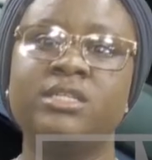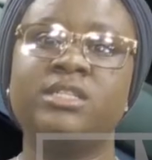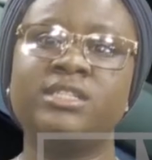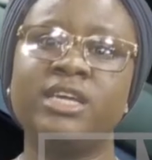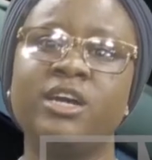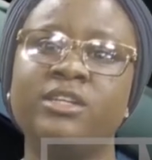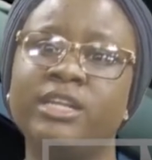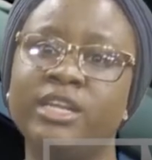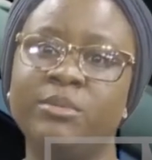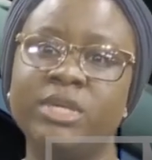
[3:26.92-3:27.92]
The second
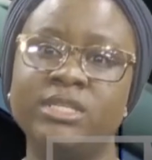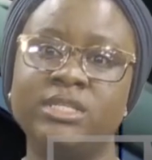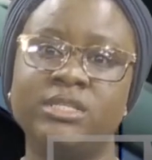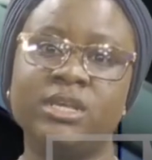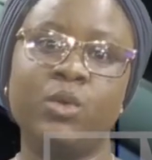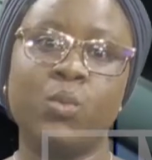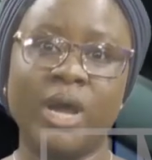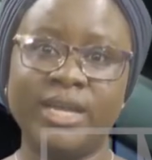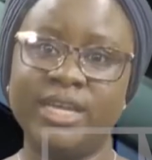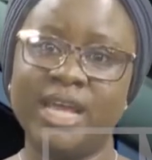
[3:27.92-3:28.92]
claim is a
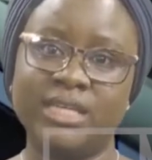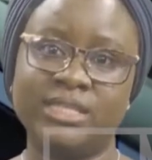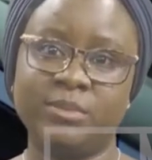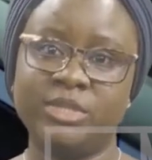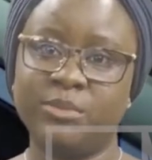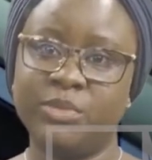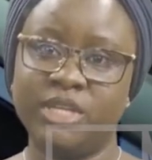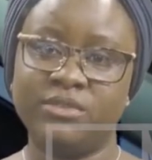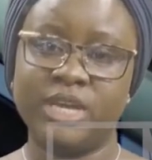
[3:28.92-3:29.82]
widely accepted belief